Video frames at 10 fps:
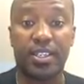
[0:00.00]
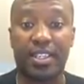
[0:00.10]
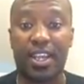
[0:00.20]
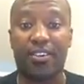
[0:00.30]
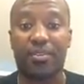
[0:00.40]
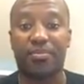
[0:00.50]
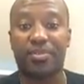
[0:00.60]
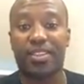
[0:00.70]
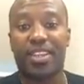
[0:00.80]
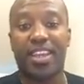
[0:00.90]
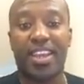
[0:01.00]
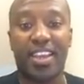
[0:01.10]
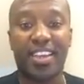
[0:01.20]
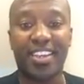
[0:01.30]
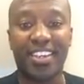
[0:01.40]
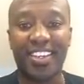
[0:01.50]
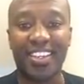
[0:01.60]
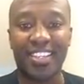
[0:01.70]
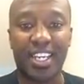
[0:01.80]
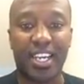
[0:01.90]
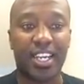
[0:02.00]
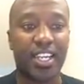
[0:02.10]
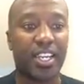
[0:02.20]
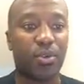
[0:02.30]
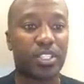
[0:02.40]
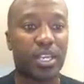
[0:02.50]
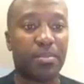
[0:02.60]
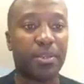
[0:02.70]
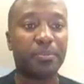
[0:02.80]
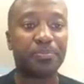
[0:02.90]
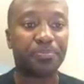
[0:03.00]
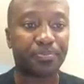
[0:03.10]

Darren. Ty, what's happening?